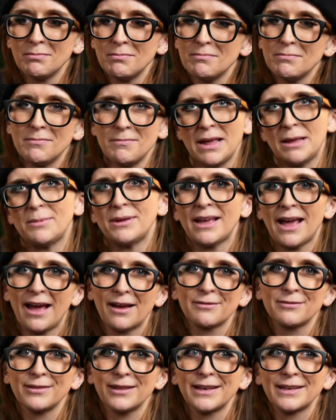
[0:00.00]
maybe
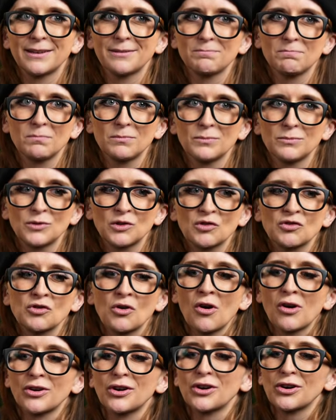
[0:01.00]
have like
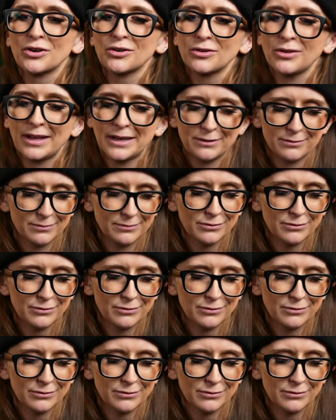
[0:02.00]
stronger like